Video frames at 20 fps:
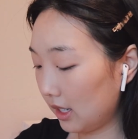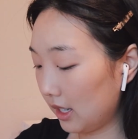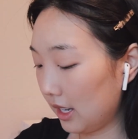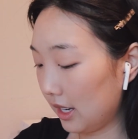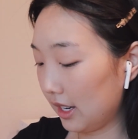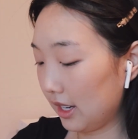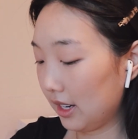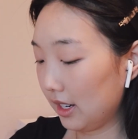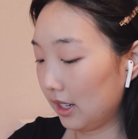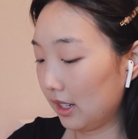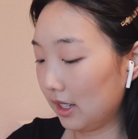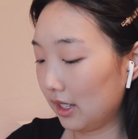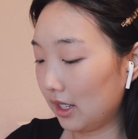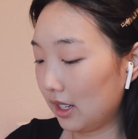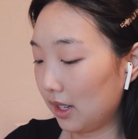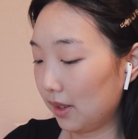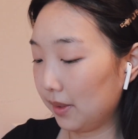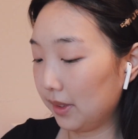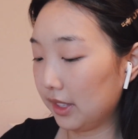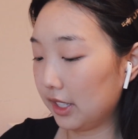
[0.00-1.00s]
And
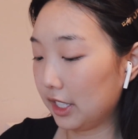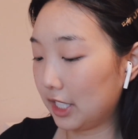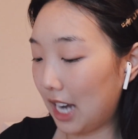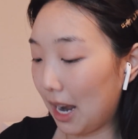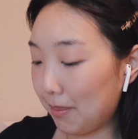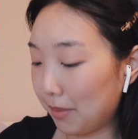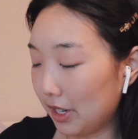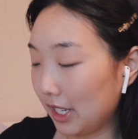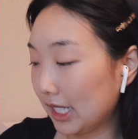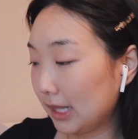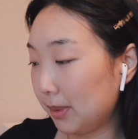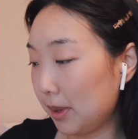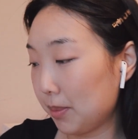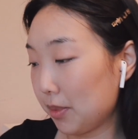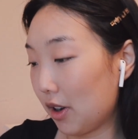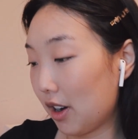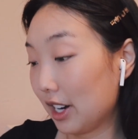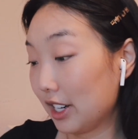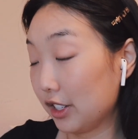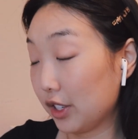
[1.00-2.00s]
the Japanese
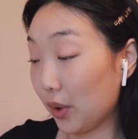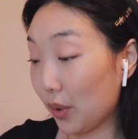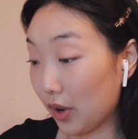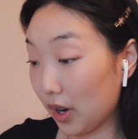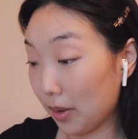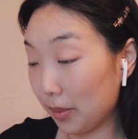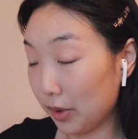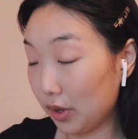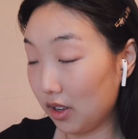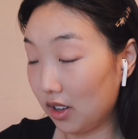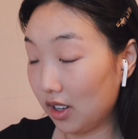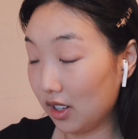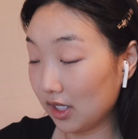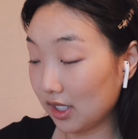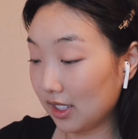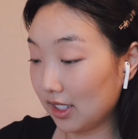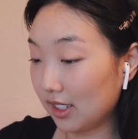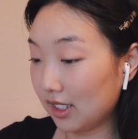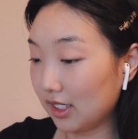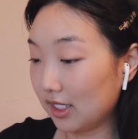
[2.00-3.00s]
people are
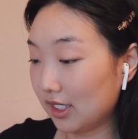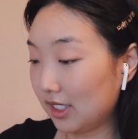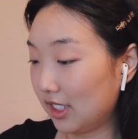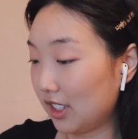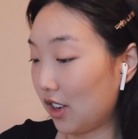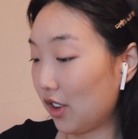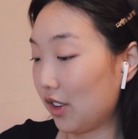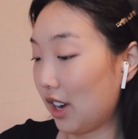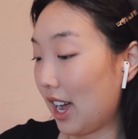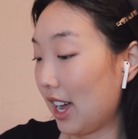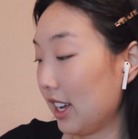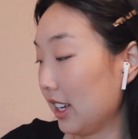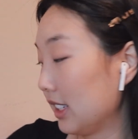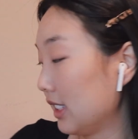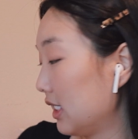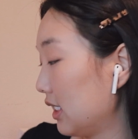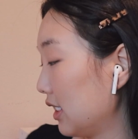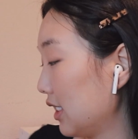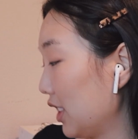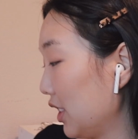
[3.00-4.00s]
adorable. so
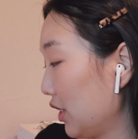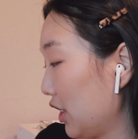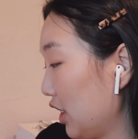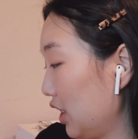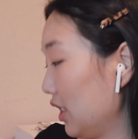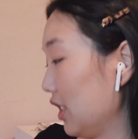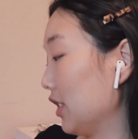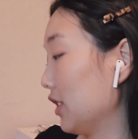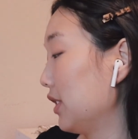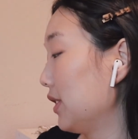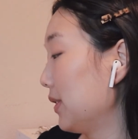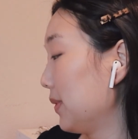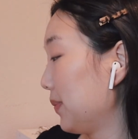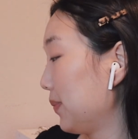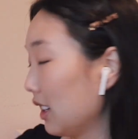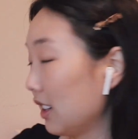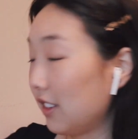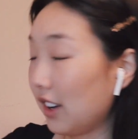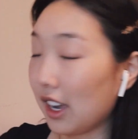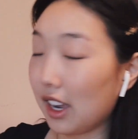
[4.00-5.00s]
nice, so cute.
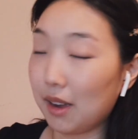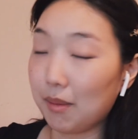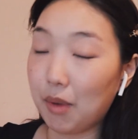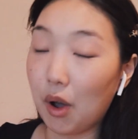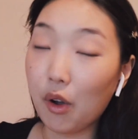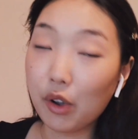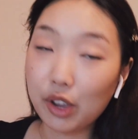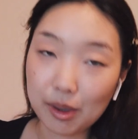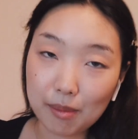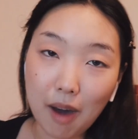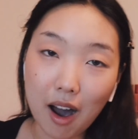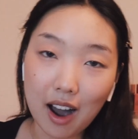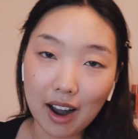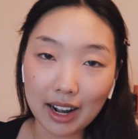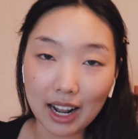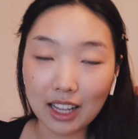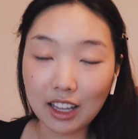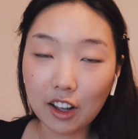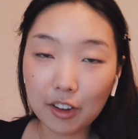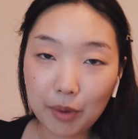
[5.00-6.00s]
Fucking Pokemon,
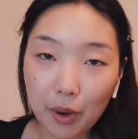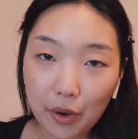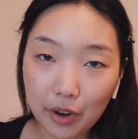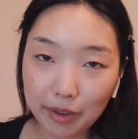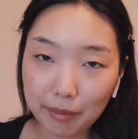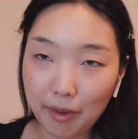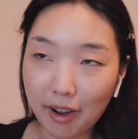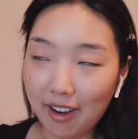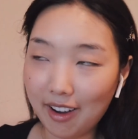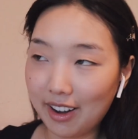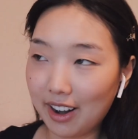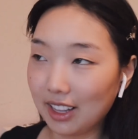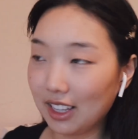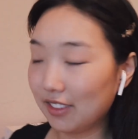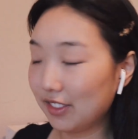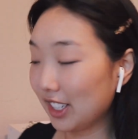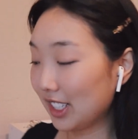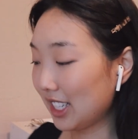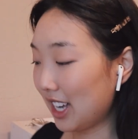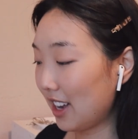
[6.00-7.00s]
I love Pokemon, I
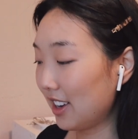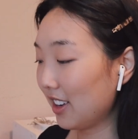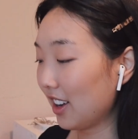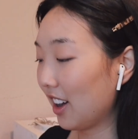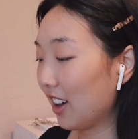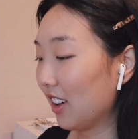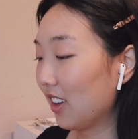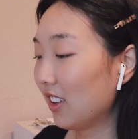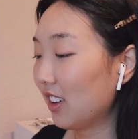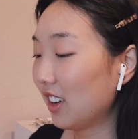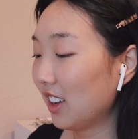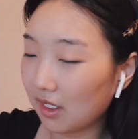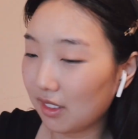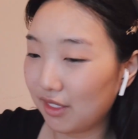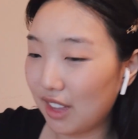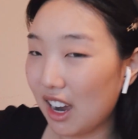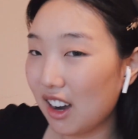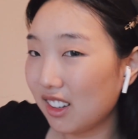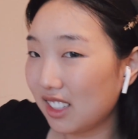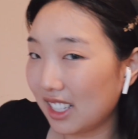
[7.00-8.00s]
love Nintendo.
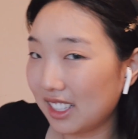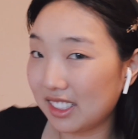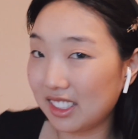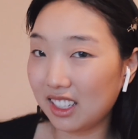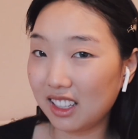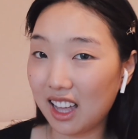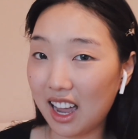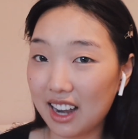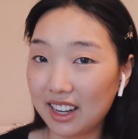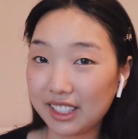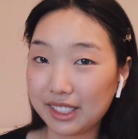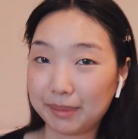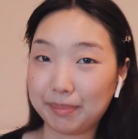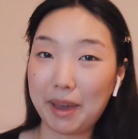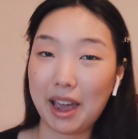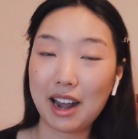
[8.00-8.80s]
Their Disneyland is